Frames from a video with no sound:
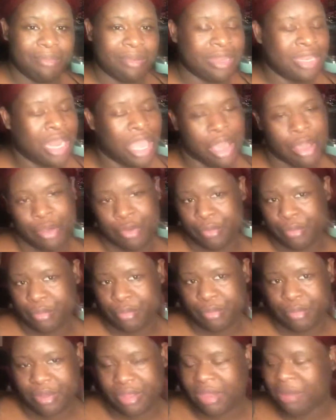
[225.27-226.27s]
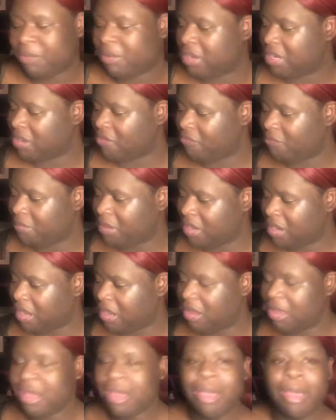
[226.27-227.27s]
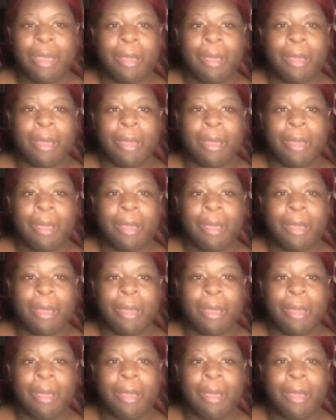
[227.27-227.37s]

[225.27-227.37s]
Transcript: No, we ain't never meet up.